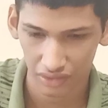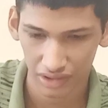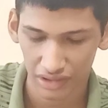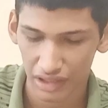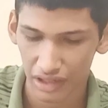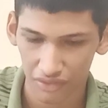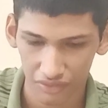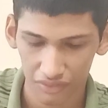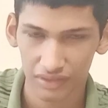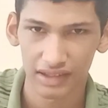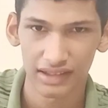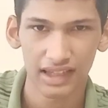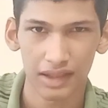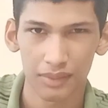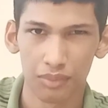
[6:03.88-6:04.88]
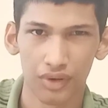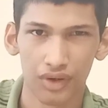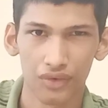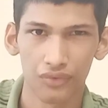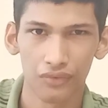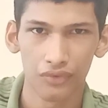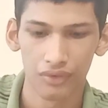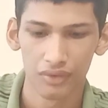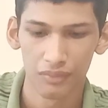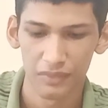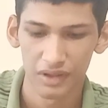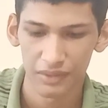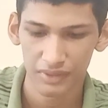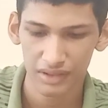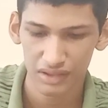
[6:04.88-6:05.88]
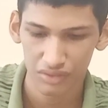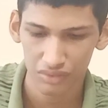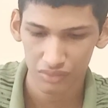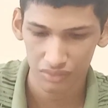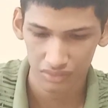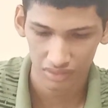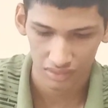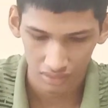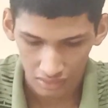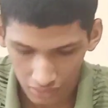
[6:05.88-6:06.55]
Okay, now this has bird food. Maybe he knows.